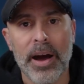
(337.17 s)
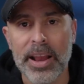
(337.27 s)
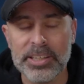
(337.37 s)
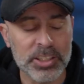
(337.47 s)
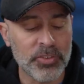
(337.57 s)

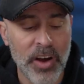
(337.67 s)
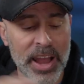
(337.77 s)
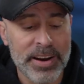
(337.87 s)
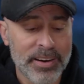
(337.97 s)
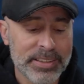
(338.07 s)
I just
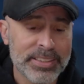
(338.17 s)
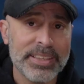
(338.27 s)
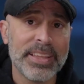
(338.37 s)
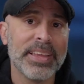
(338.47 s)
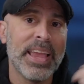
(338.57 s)
find,
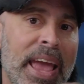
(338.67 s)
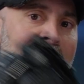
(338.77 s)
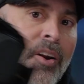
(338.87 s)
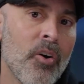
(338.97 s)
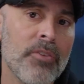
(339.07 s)
honestly, that the
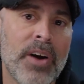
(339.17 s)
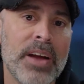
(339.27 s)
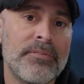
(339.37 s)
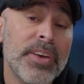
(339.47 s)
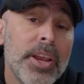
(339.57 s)
Canon R
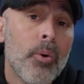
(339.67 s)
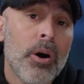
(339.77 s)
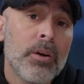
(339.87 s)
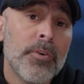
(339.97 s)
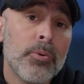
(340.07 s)
five video
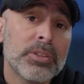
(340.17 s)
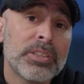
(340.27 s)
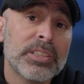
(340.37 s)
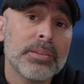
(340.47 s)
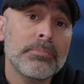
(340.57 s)
autofocus
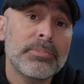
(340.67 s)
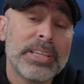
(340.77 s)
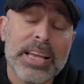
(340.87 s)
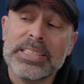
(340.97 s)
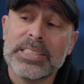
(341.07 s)
system
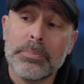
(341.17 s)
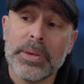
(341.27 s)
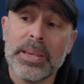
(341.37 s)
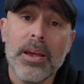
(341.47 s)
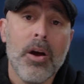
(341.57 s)
tends to
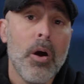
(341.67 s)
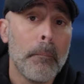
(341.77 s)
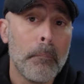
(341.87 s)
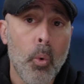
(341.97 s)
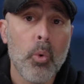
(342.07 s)
be
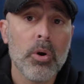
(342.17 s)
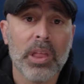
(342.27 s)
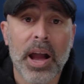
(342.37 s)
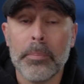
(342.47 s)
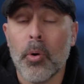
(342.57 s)
more
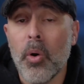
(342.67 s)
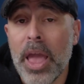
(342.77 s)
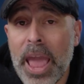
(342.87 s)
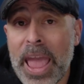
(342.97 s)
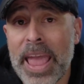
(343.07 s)
reliable
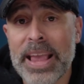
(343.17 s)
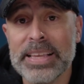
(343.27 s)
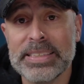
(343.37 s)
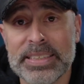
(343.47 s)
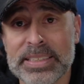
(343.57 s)
and
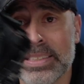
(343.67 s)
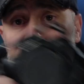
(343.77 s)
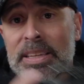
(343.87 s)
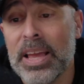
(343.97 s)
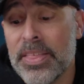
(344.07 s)

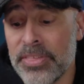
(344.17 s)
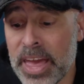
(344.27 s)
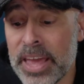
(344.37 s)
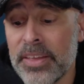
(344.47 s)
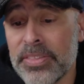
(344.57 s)
consistent
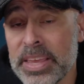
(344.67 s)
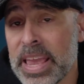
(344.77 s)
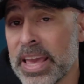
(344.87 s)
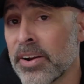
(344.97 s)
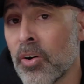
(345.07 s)
than the
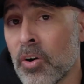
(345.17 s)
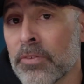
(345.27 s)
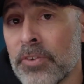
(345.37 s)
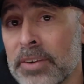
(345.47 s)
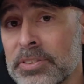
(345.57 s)
Canon
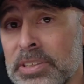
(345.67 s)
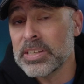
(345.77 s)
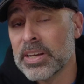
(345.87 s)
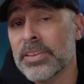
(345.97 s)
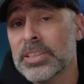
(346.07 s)
R five
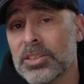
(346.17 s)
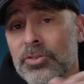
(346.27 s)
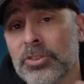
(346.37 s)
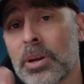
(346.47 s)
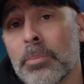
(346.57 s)
C. And this is
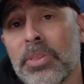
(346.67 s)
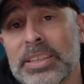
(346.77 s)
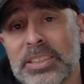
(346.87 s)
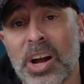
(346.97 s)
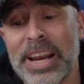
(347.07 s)
for someone
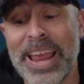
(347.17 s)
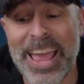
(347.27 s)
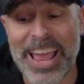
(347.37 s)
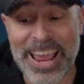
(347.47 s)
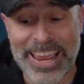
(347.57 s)
that's done
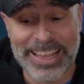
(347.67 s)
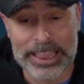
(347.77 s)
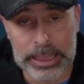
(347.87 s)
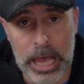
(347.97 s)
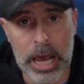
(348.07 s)
a
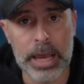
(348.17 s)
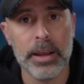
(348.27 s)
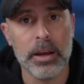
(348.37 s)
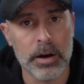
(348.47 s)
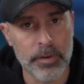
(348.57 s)
lot
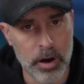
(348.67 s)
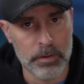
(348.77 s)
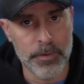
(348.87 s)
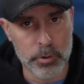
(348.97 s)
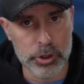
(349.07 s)
of
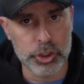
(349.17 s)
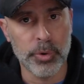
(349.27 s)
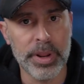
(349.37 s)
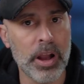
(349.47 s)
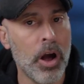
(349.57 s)
autofocus
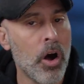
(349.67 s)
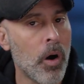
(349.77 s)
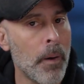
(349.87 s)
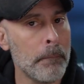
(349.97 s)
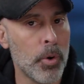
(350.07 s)
shooting
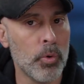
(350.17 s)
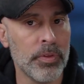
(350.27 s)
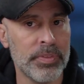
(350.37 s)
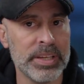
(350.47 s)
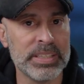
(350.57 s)
on both
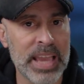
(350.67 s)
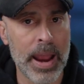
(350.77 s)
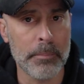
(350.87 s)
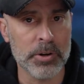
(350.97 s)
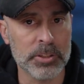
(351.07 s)
of these
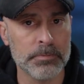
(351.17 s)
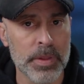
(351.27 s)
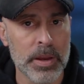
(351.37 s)
cameras.